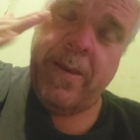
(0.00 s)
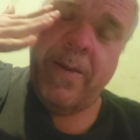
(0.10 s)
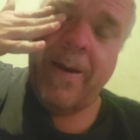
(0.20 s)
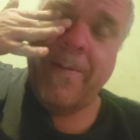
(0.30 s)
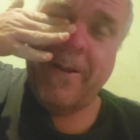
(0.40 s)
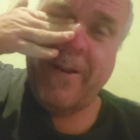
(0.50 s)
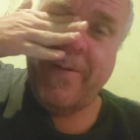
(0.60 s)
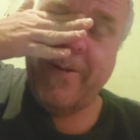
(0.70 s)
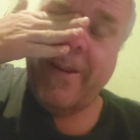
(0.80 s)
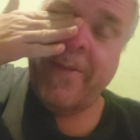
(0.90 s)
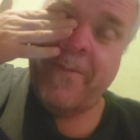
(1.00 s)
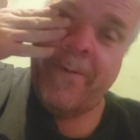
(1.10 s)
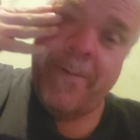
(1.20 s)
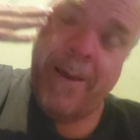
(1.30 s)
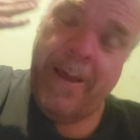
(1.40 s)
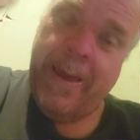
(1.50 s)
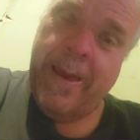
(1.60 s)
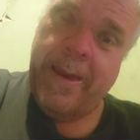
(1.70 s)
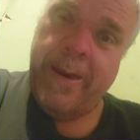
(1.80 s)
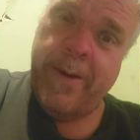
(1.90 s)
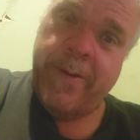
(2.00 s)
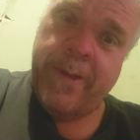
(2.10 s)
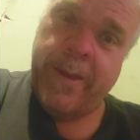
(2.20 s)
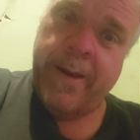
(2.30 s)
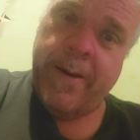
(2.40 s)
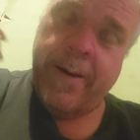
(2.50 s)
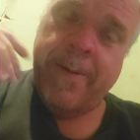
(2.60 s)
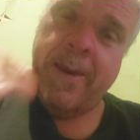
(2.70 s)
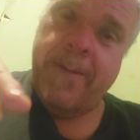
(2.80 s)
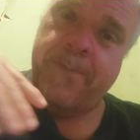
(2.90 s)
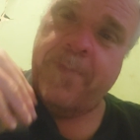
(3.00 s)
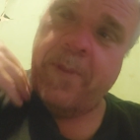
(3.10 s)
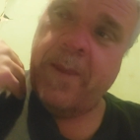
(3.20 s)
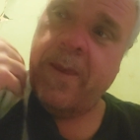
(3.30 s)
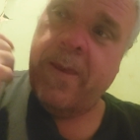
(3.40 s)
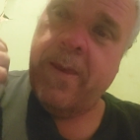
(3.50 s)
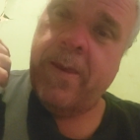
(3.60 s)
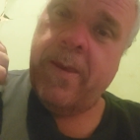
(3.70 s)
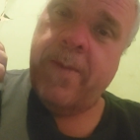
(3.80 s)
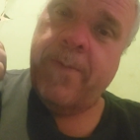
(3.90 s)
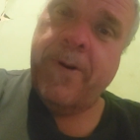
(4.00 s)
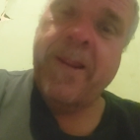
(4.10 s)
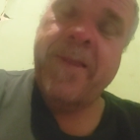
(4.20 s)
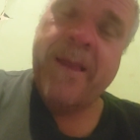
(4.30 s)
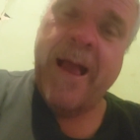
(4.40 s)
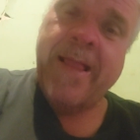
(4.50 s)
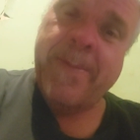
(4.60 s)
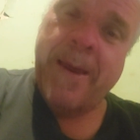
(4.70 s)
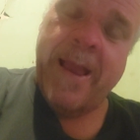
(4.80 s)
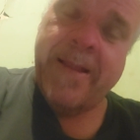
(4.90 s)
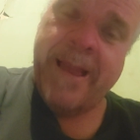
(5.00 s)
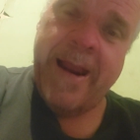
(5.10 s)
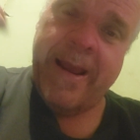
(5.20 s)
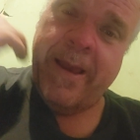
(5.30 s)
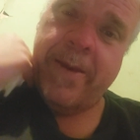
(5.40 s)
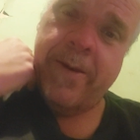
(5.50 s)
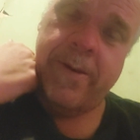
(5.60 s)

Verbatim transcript: You know, I've been doing this for about eight years now. I mean, put aside the pandemic